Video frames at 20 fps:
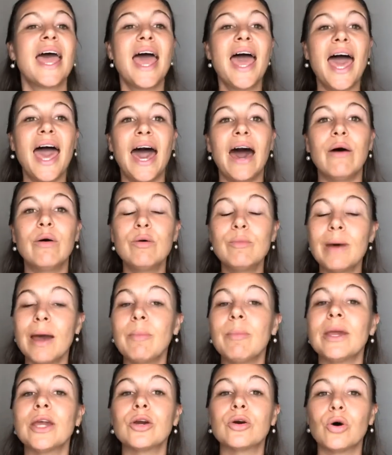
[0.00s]
how am I
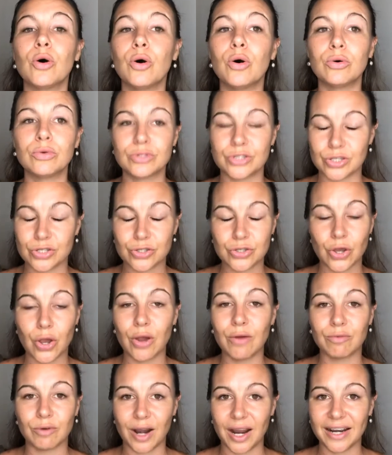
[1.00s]
being called to
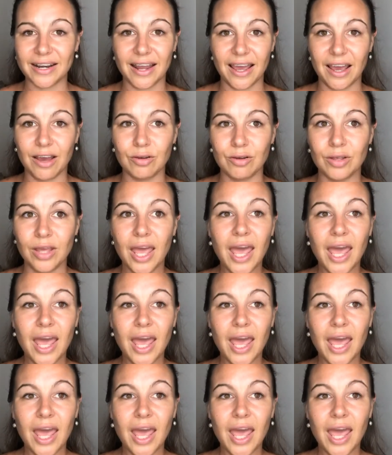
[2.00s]
serve right now?